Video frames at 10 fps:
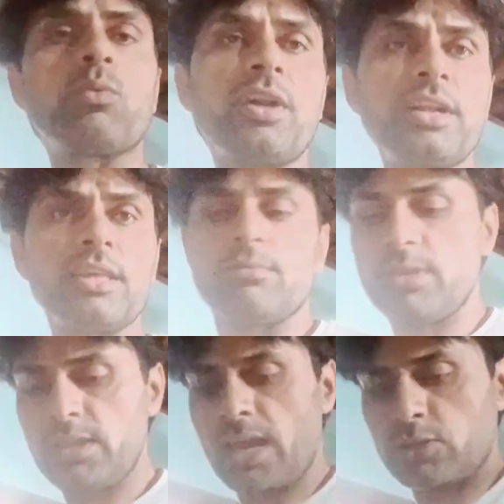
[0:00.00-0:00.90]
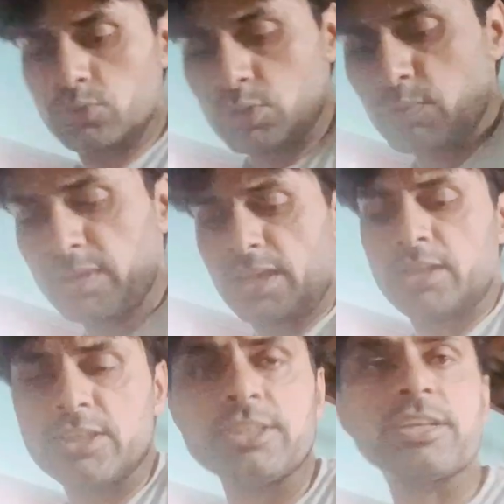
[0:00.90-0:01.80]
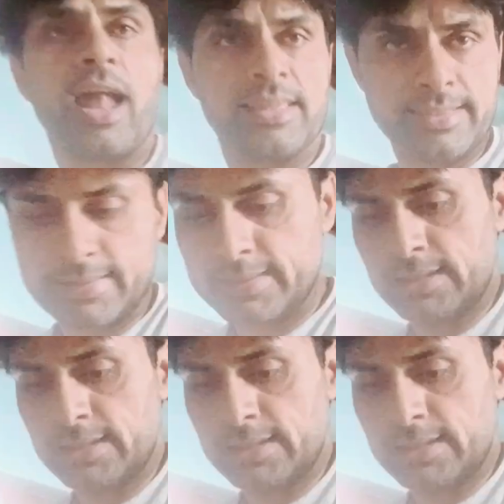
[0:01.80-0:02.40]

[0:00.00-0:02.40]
one day we can eat rice.